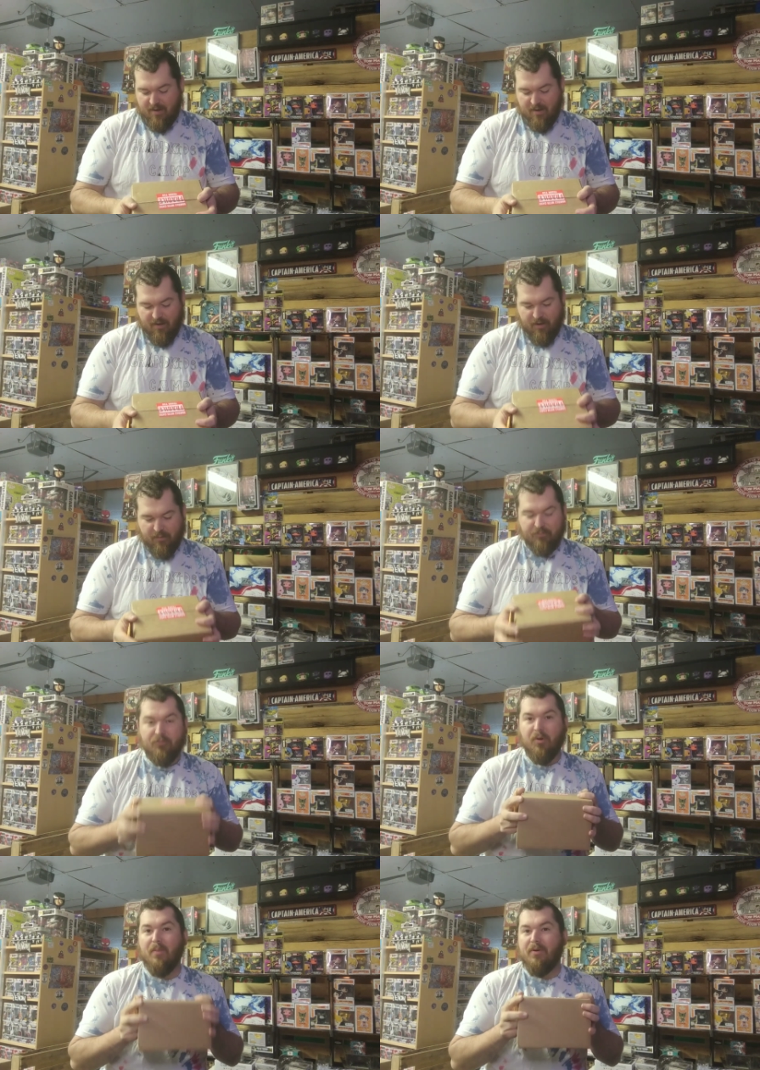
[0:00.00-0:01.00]
Um,
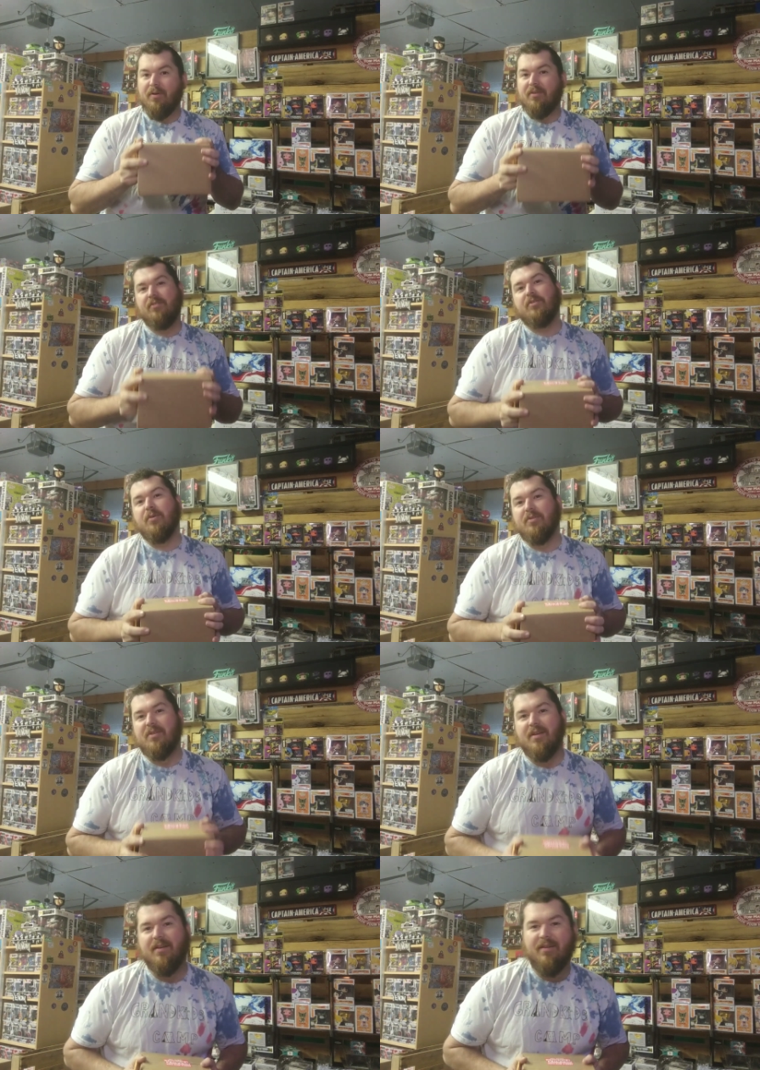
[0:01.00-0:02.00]
so I'm interested to see
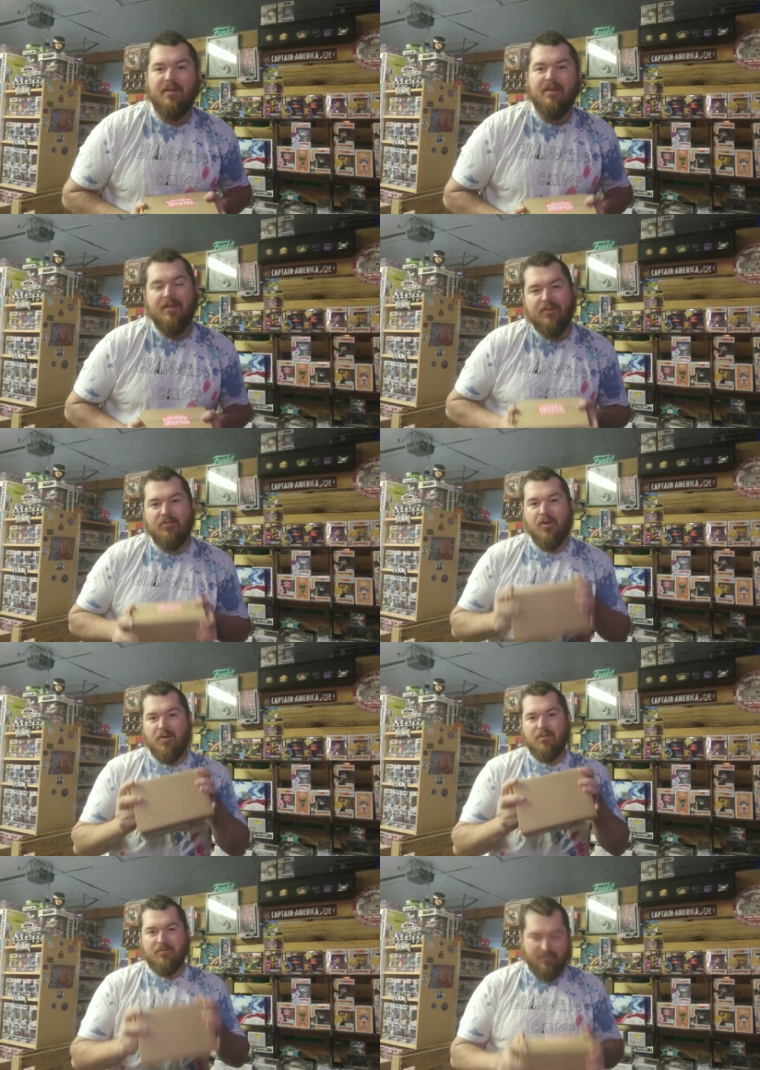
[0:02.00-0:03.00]
what's in it.
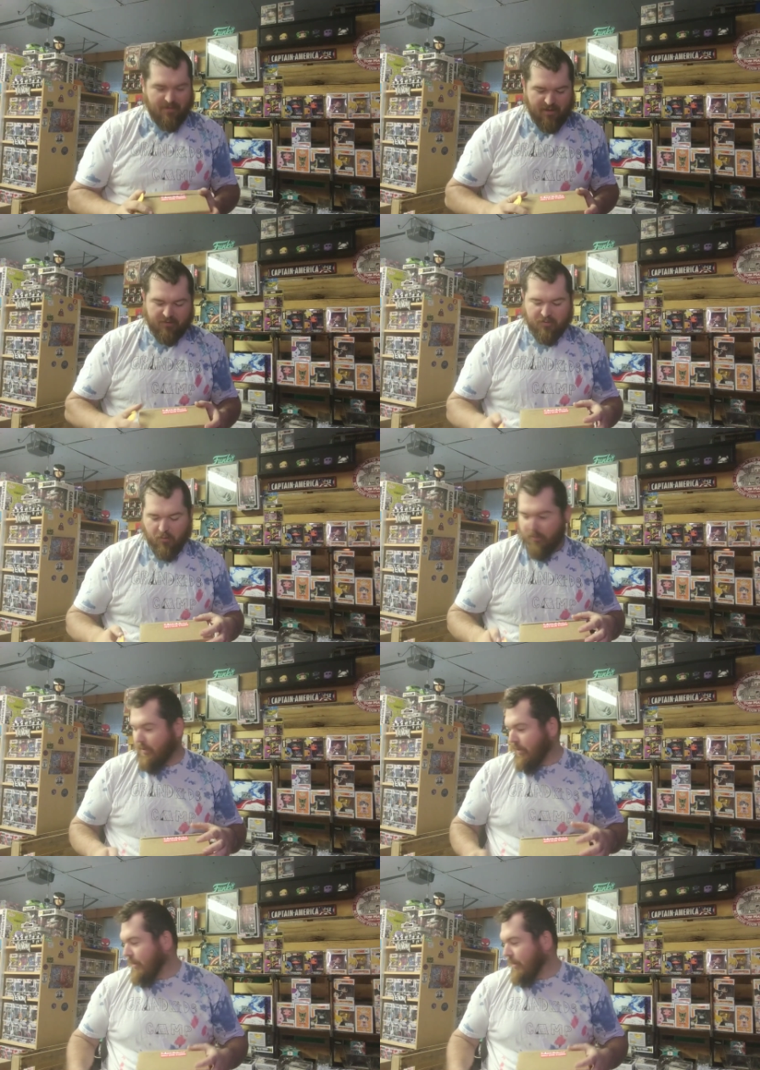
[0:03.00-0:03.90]
So I just opened it